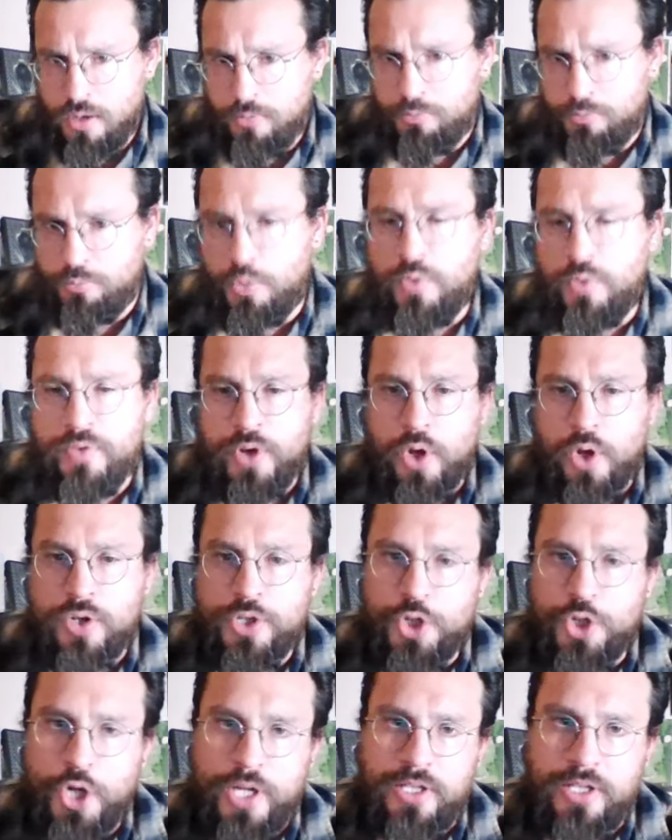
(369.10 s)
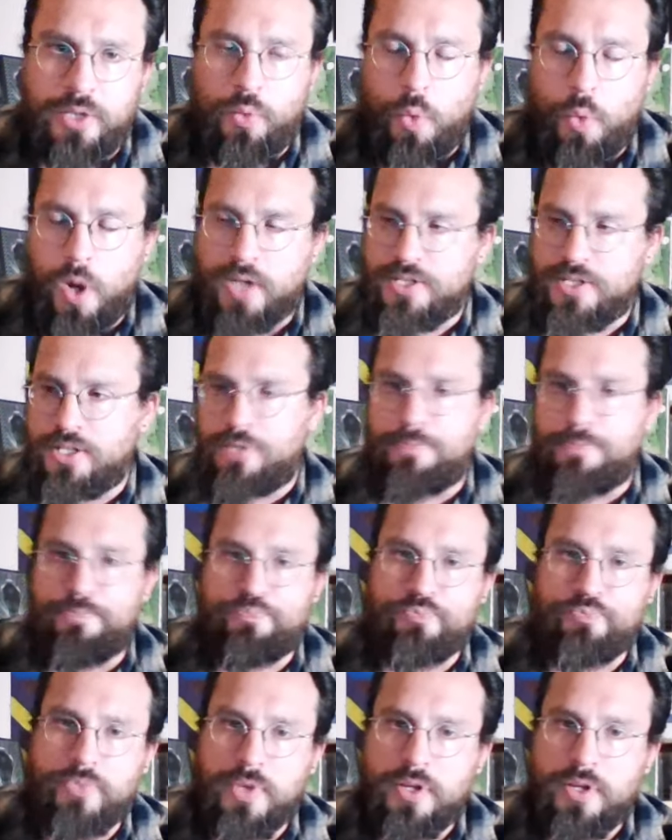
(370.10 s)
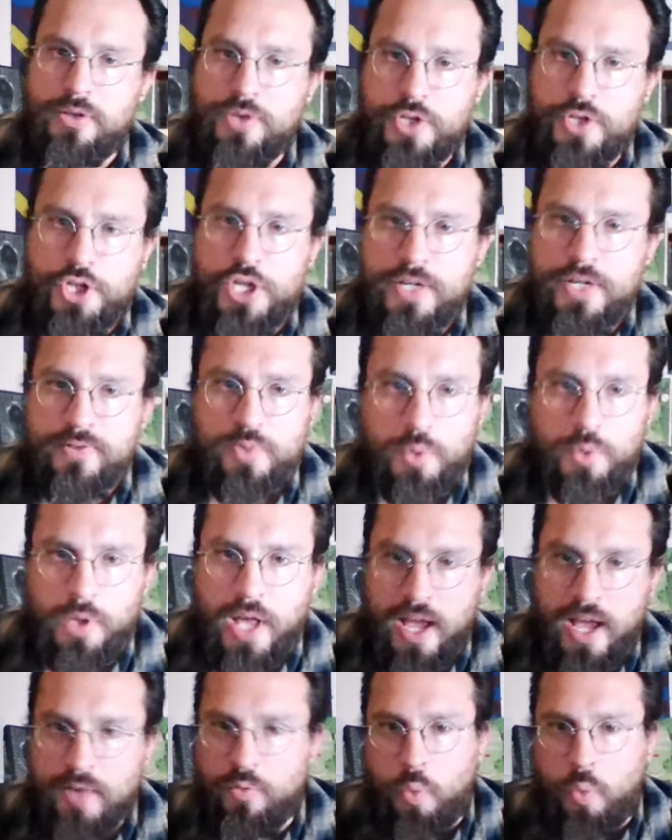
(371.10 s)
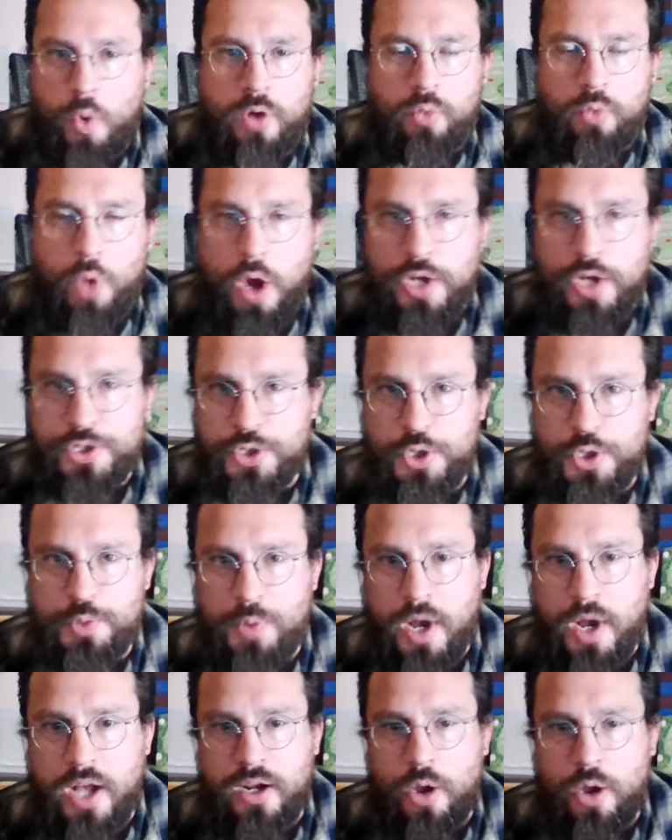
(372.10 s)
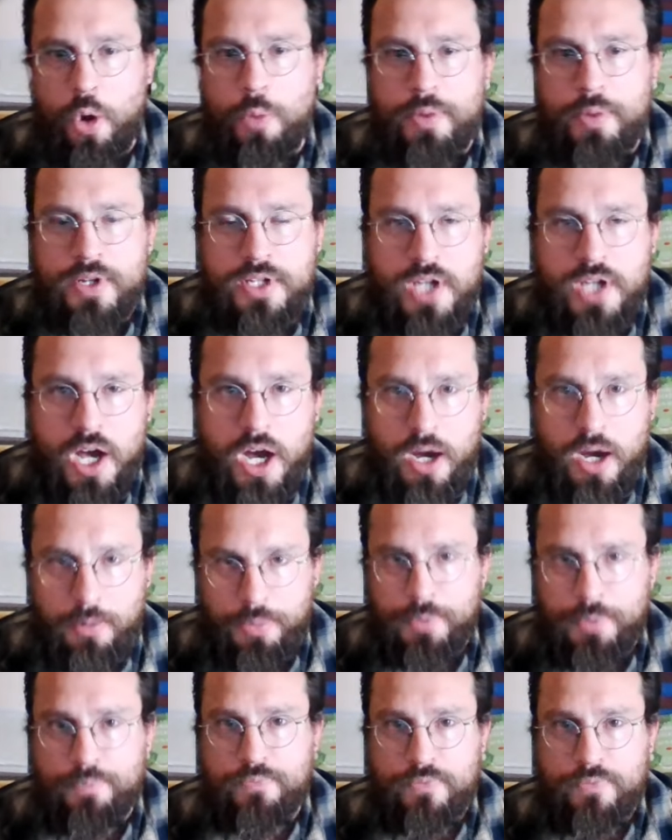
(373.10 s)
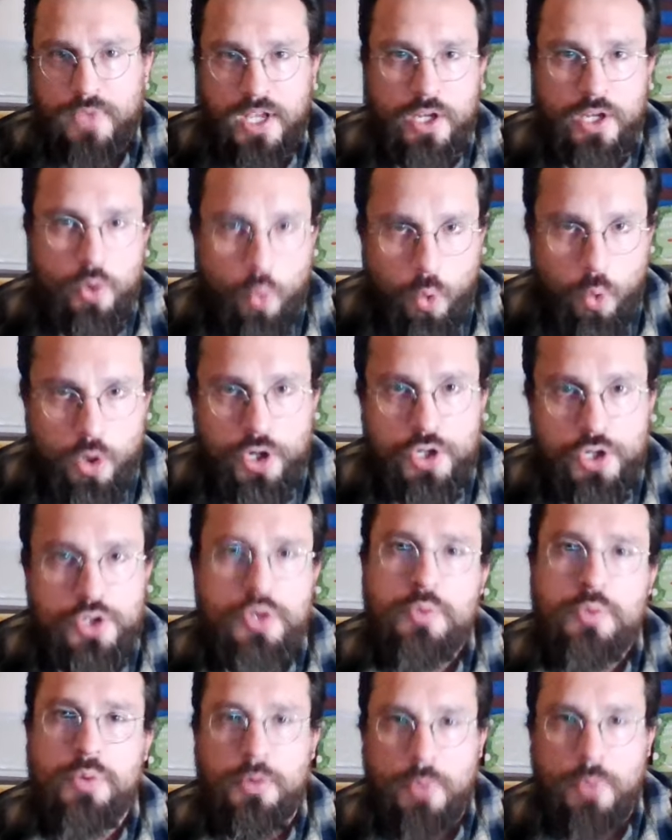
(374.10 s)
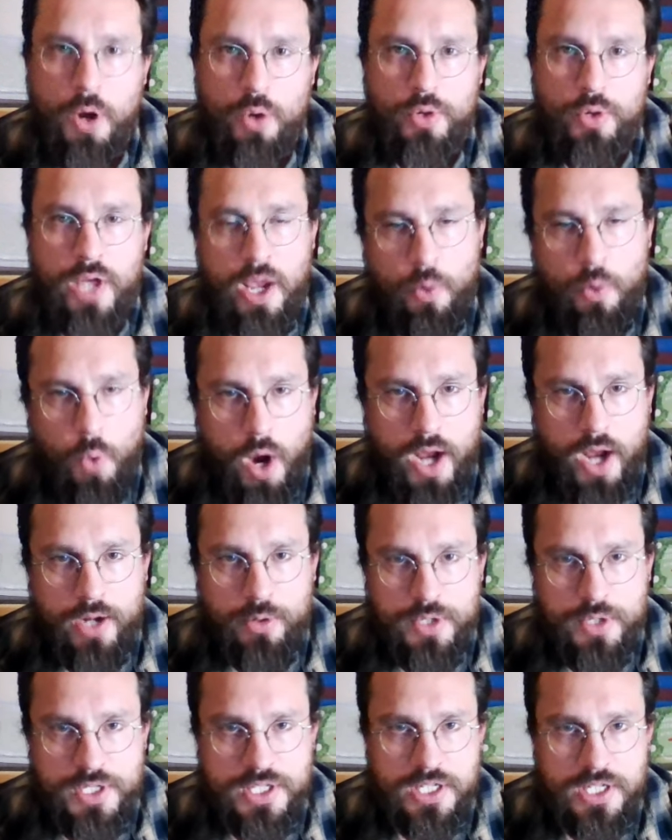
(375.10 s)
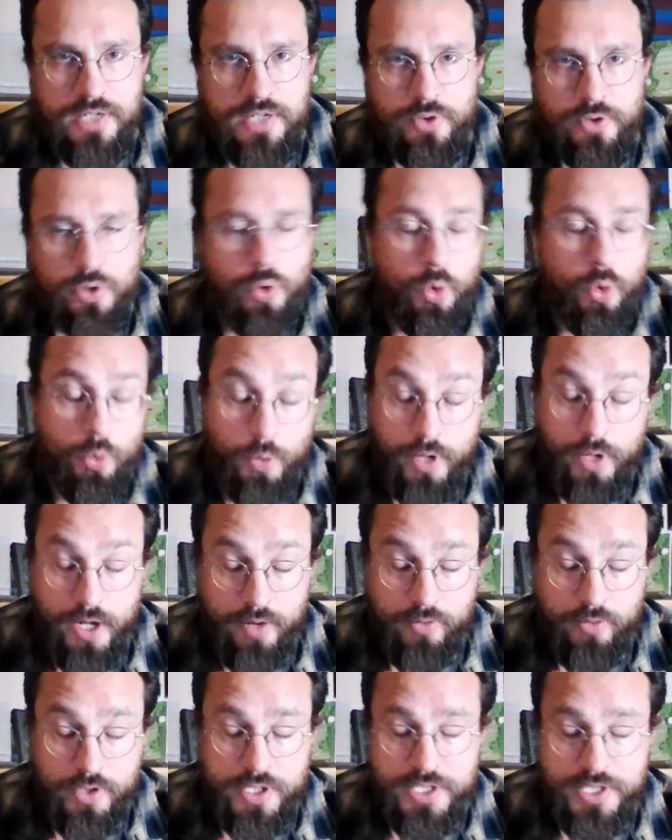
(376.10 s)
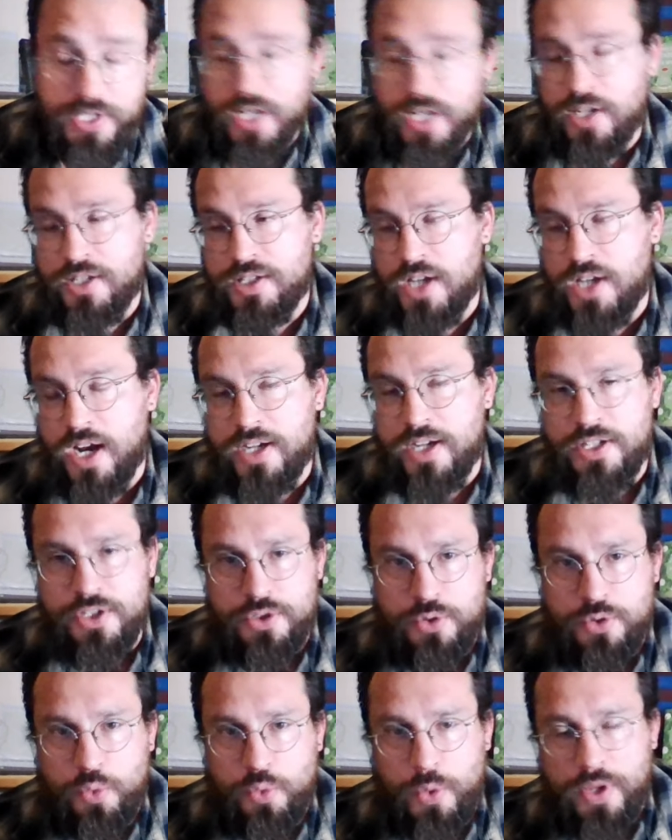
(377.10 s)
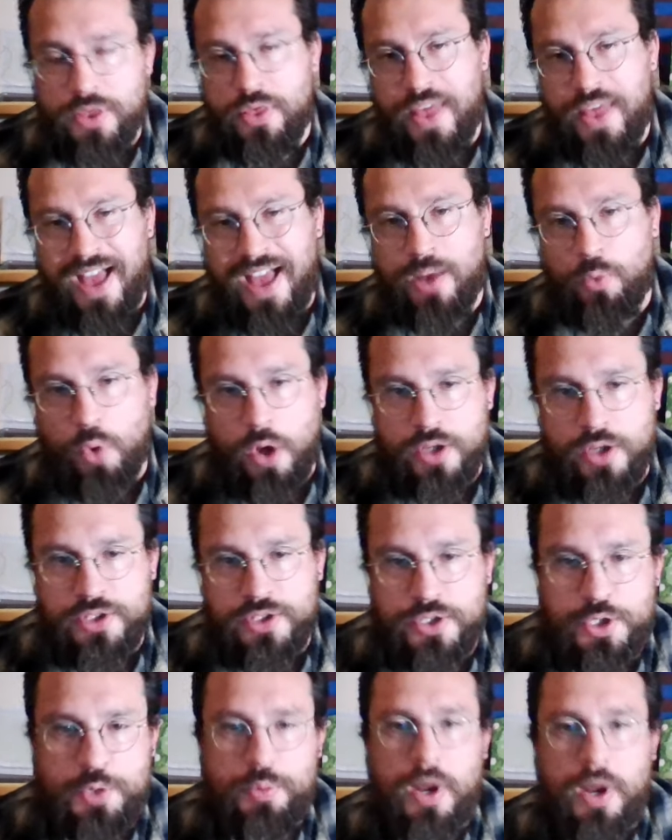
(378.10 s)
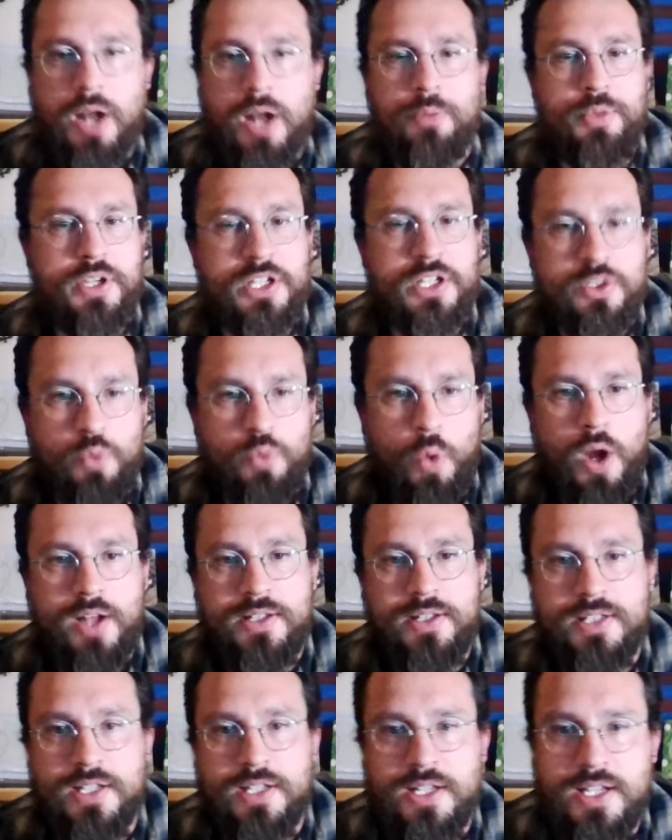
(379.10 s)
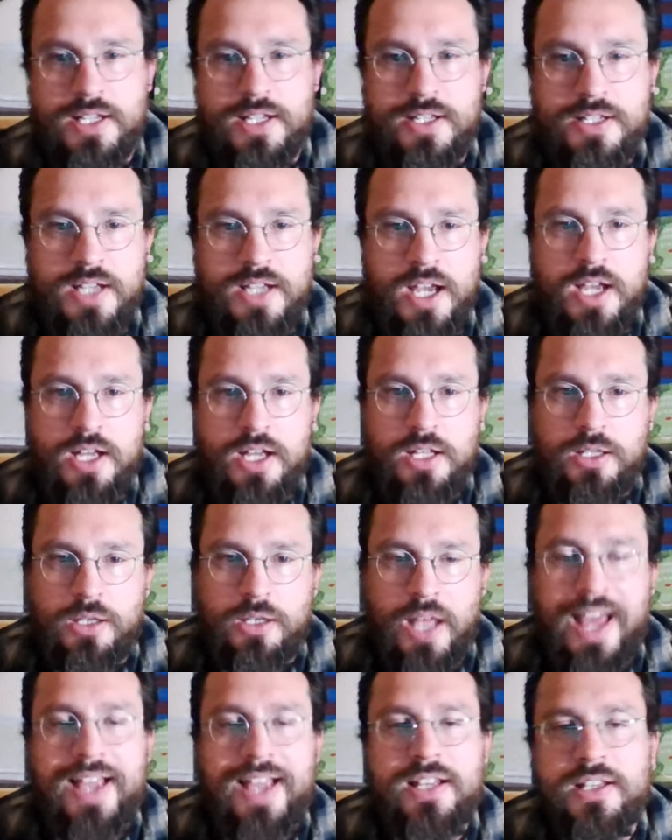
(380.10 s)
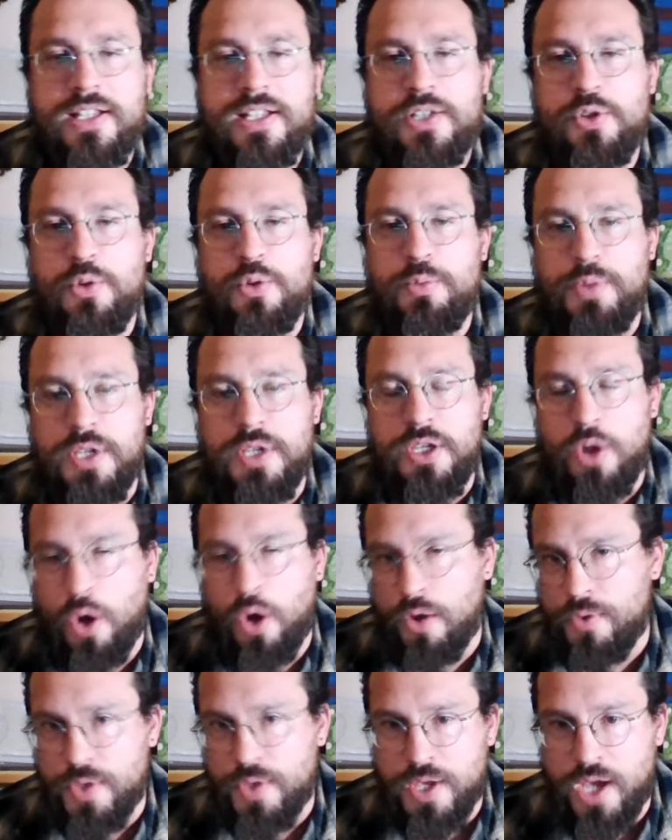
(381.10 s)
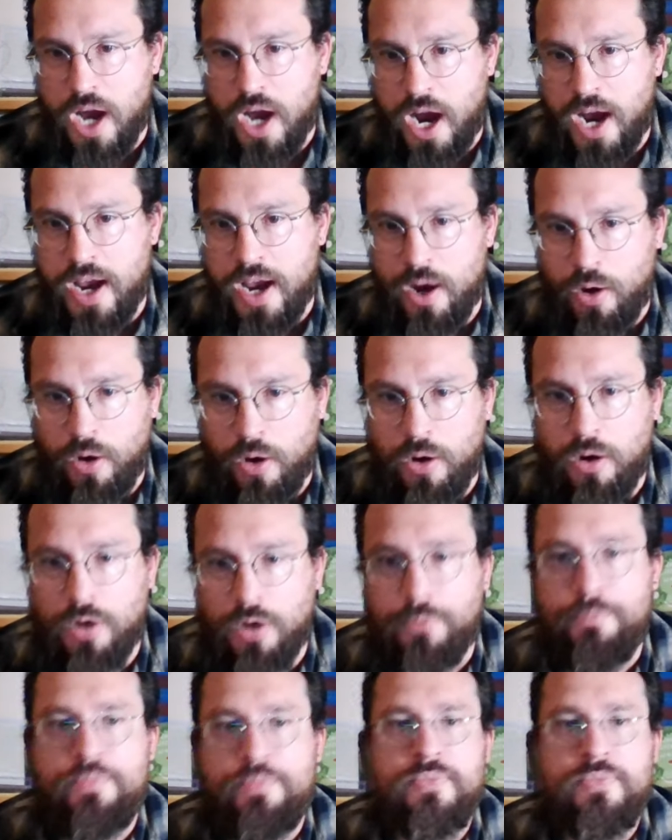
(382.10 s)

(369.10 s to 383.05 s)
moving on to Jaylen Watson, the Chiefs will have one roster spot opened up in order to promote a wide receiver or whatever it is they decide to do with that roster spot because Watson is likely to be on the IR.